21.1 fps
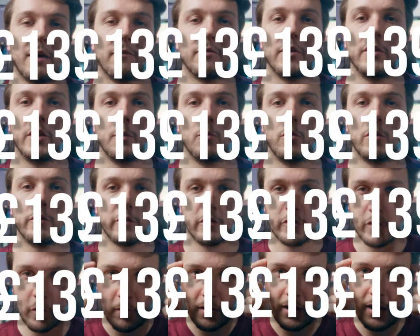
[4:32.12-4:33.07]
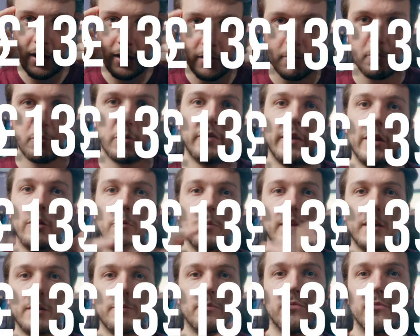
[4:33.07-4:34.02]
have the numbers on top of my head, but they'll
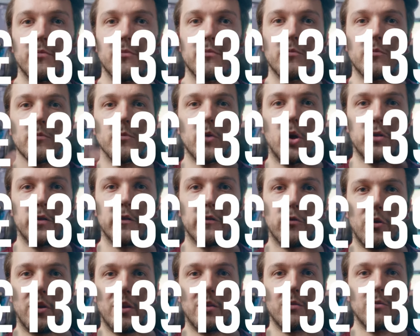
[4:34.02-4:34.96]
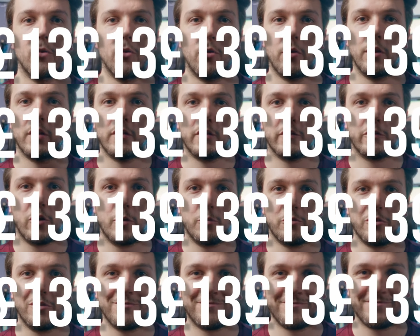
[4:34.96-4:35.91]
be on the screen or in the
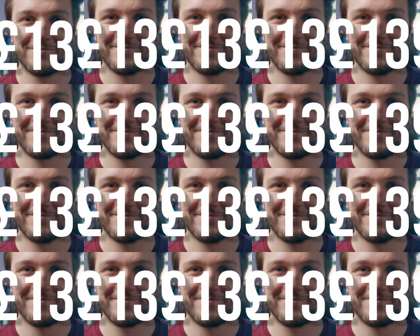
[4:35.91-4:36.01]
description.